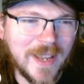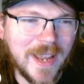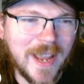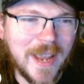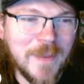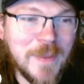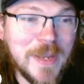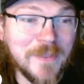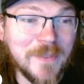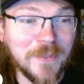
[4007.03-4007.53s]

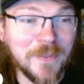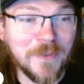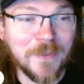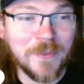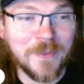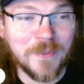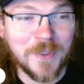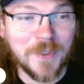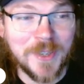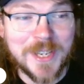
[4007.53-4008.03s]
I mean,
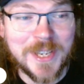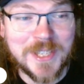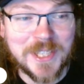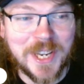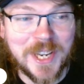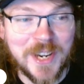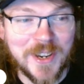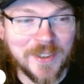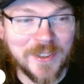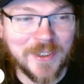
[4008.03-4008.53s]
for his
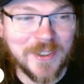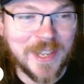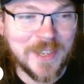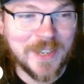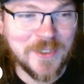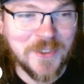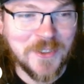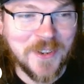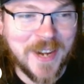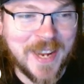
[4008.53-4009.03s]
character,
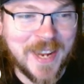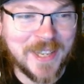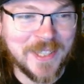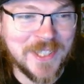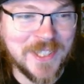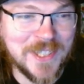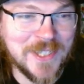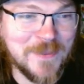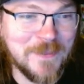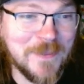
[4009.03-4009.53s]
that
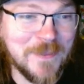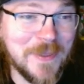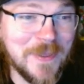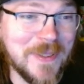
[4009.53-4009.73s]
tracks.